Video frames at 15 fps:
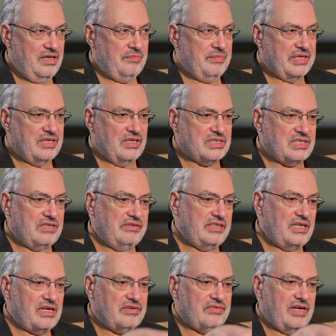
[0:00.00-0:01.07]
because
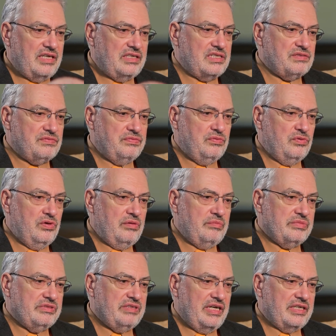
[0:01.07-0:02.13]
Kaliningrad is
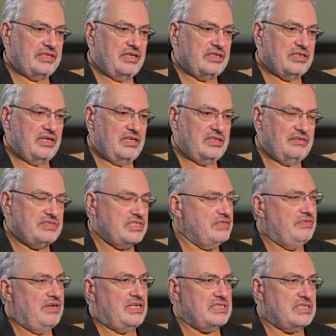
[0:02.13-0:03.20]
formed like a kind of
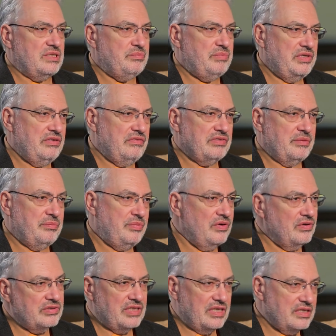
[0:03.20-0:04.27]
Sevastopol of the
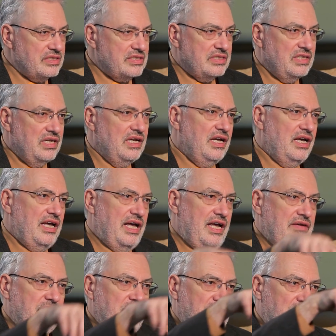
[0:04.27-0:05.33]
Baltics,
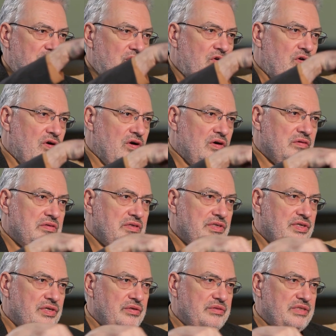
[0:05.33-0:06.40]
uh, where all
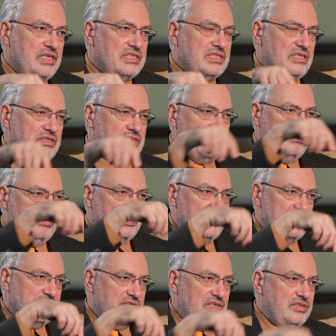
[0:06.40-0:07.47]
units are
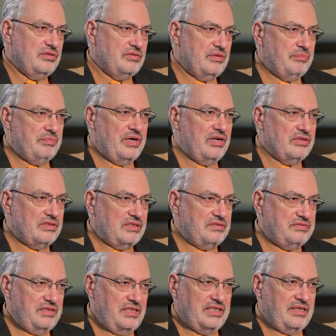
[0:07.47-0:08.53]
subordinate to the Baltic
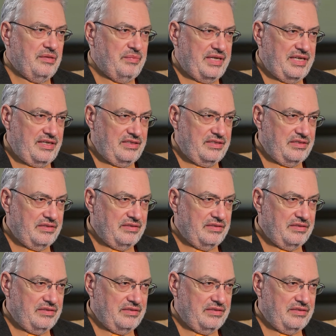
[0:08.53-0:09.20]
Fleet Command.